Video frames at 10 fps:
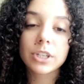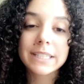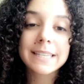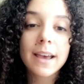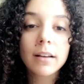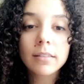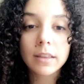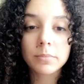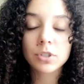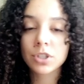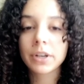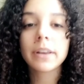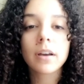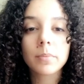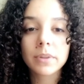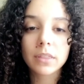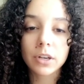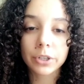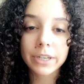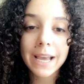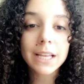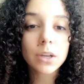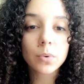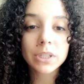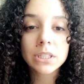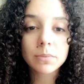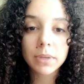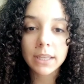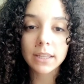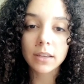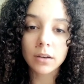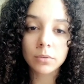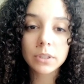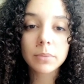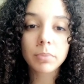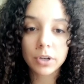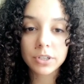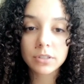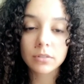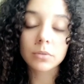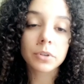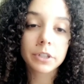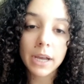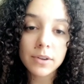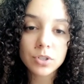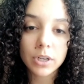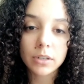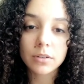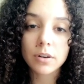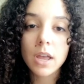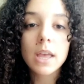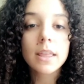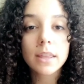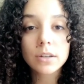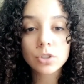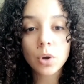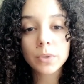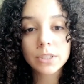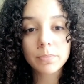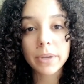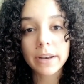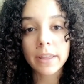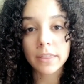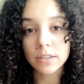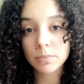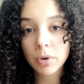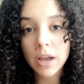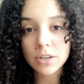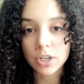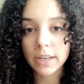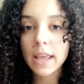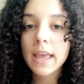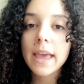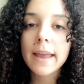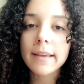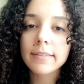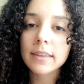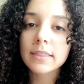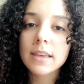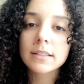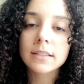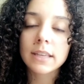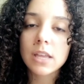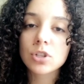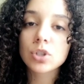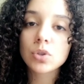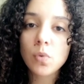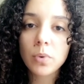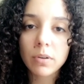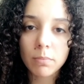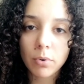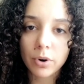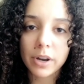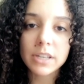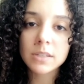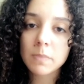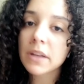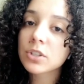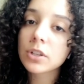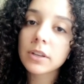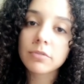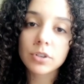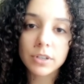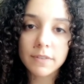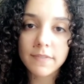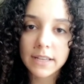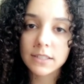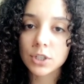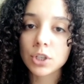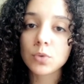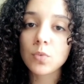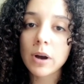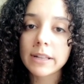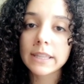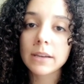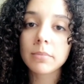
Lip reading: tell them straight up that they're not going to be the only person or contractor that is going to bid in this project. And I think that's, again, super important, especially if you're an investor. You want